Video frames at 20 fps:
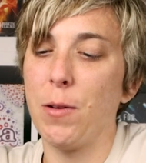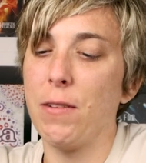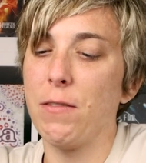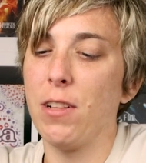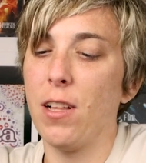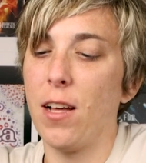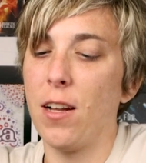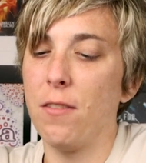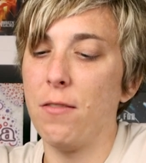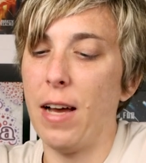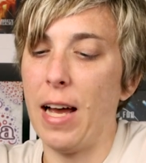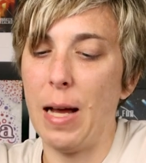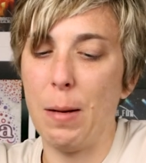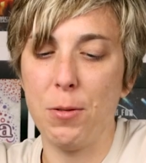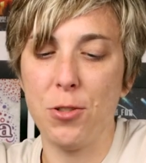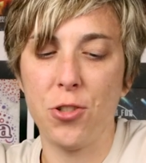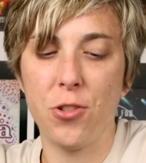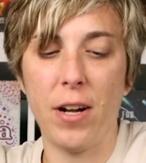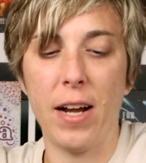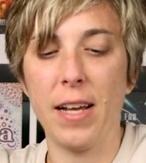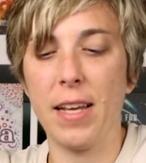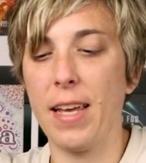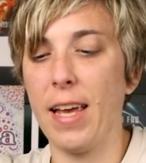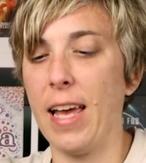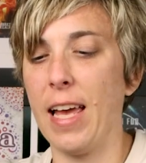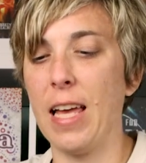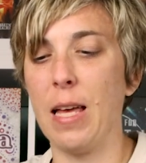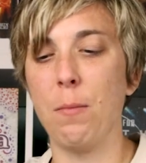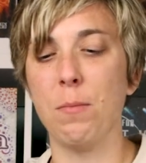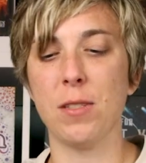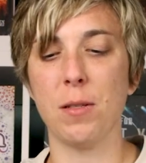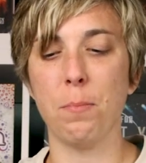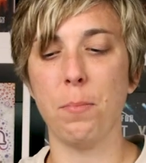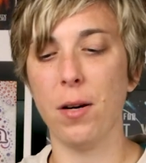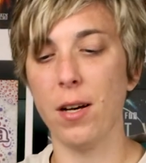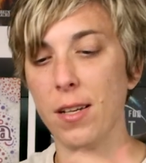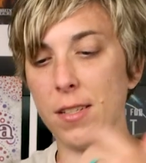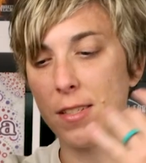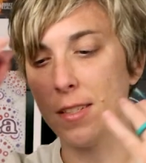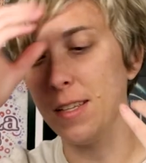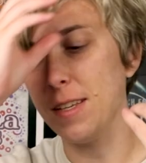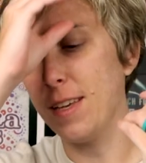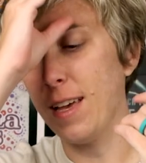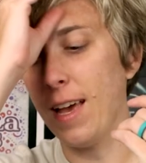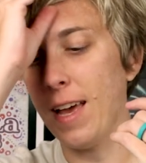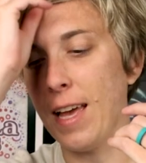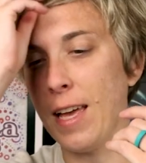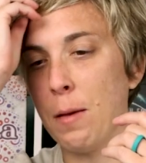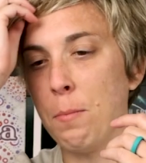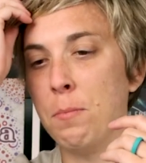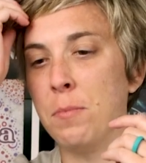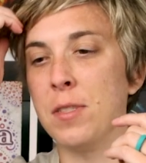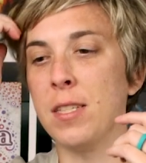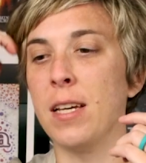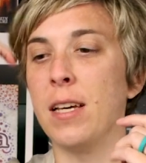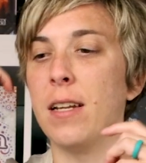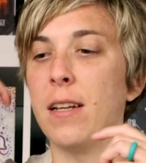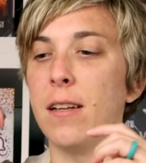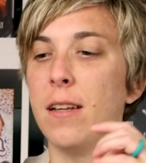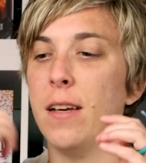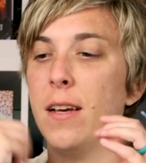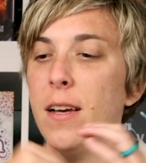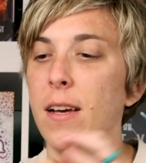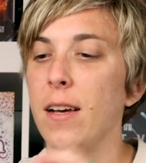We have a lot of abstract games and puzzly games, and